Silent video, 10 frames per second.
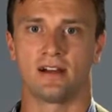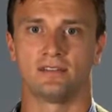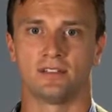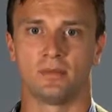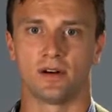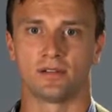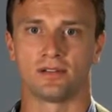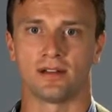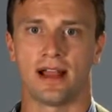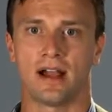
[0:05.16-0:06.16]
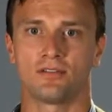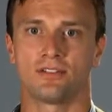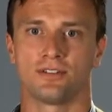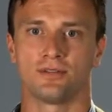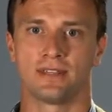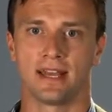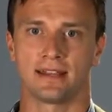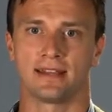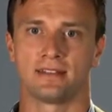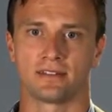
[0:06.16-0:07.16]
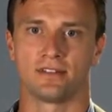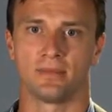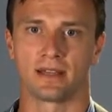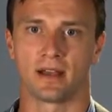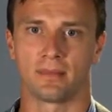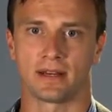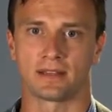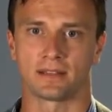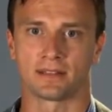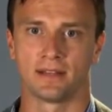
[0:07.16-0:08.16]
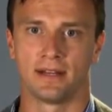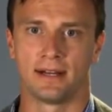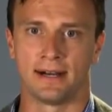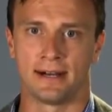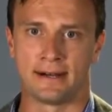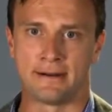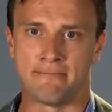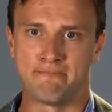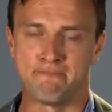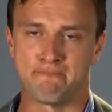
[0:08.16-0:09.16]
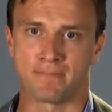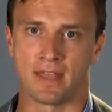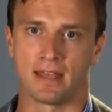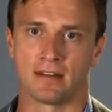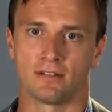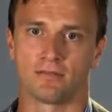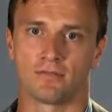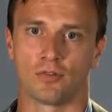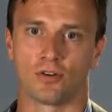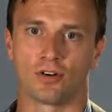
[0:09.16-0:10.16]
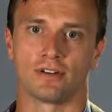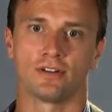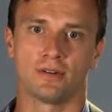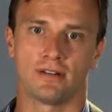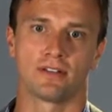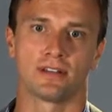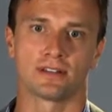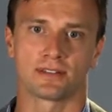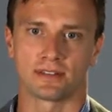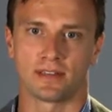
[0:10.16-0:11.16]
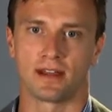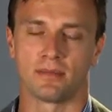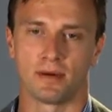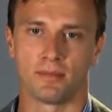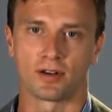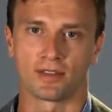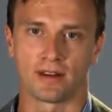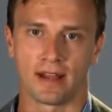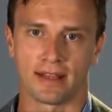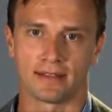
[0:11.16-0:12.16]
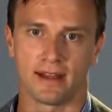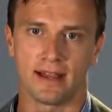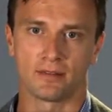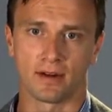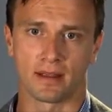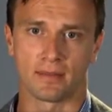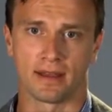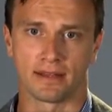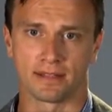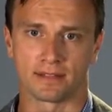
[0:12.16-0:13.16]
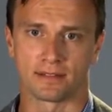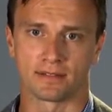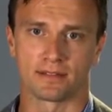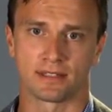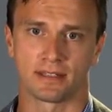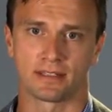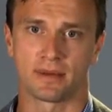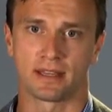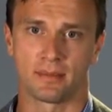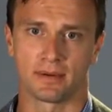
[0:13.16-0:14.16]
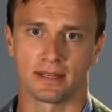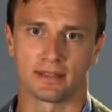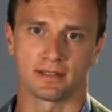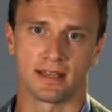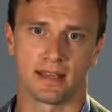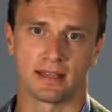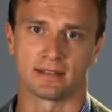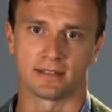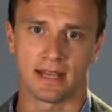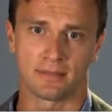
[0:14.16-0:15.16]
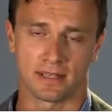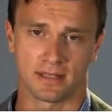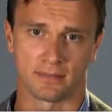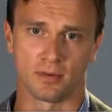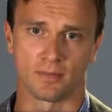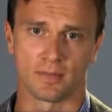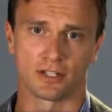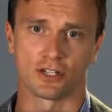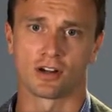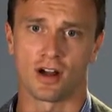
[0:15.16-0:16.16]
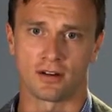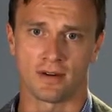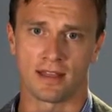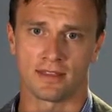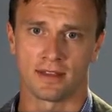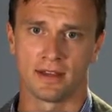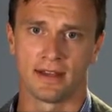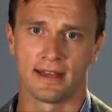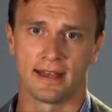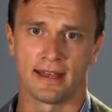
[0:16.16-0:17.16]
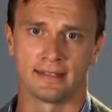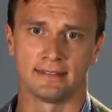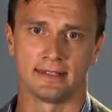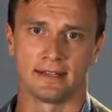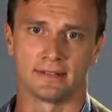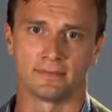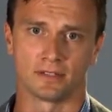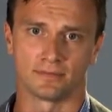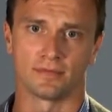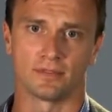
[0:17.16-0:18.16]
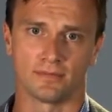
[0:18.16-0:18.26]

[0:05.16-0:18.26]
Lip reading: now about how to get into big companies. And for your reference, a book that I highly recommend is Selling to Big Companies and Snap Selling, both by Jill Konrath. And you'll